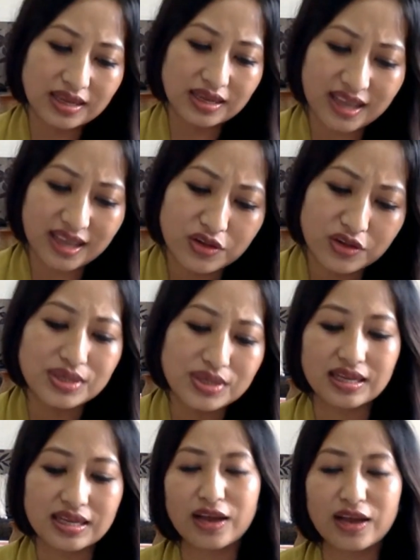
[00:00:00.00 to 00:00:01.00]
The other was
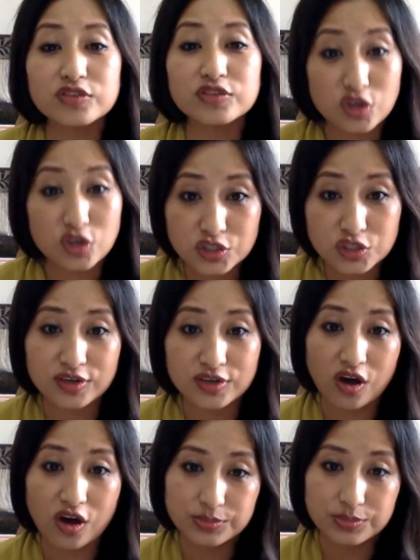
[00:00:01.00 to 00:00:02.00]
a lack of structure at the
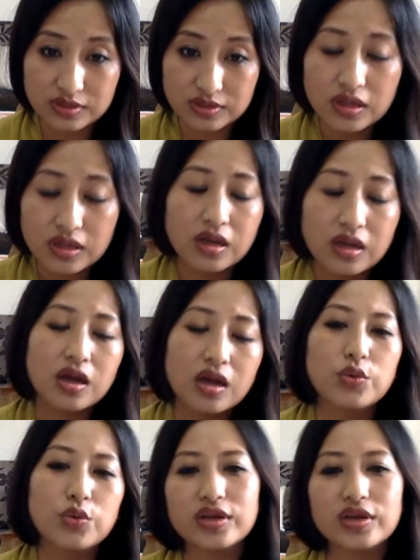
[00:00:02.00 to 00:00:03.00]
hospital
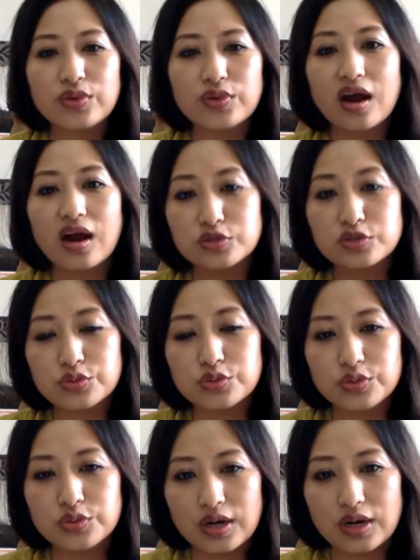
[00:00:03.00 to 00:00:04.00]
with regard
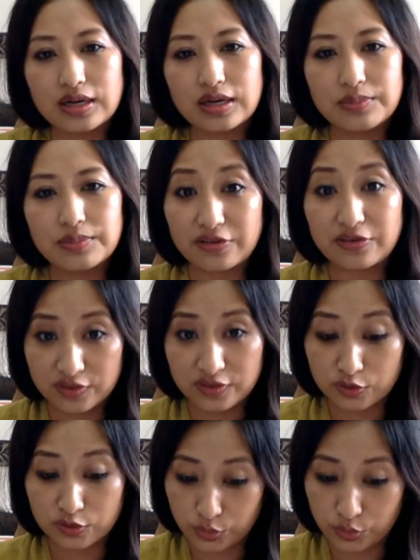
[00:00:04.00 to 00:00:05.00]
to my
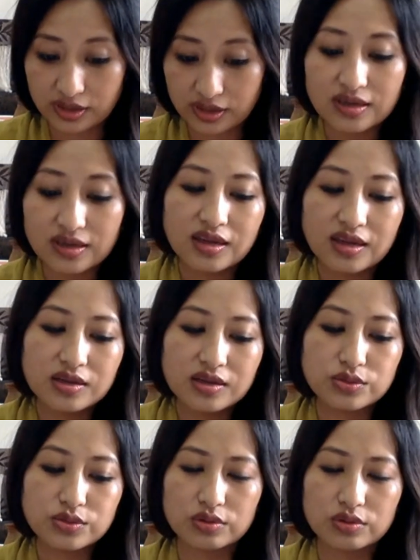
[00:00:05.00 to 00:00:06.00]
field of work.
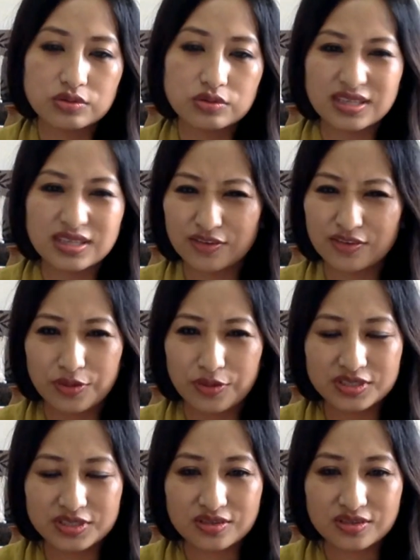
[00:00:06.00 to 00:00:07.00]
So to start from
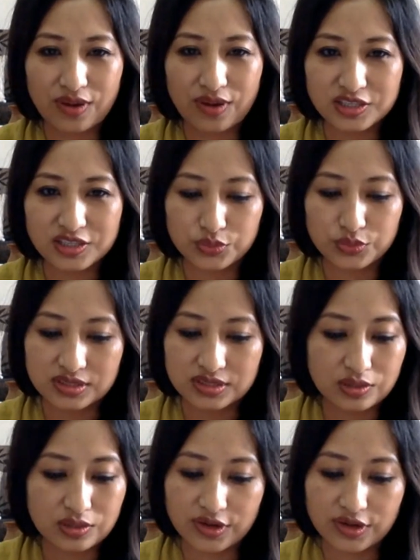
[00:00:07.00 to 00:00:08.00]
scratch with
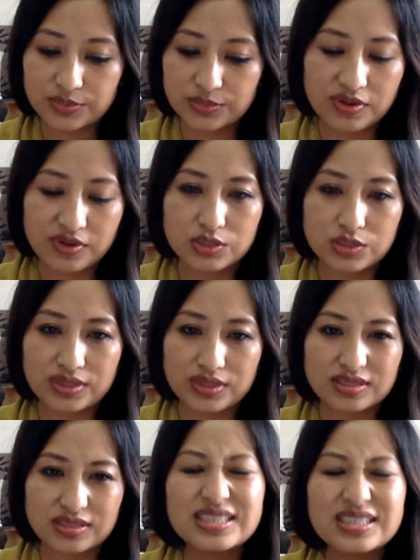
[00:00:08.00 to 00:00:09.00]
zero experience
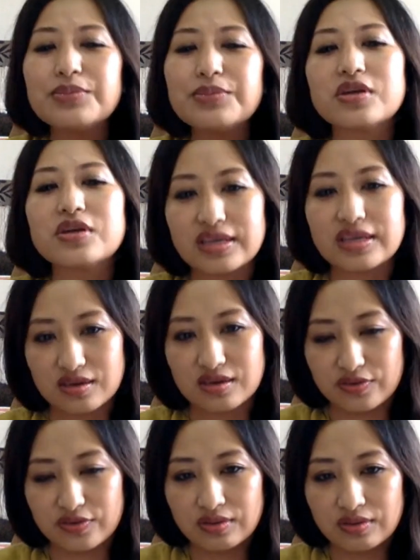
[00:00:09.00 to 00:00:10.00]
was a steep learning curve.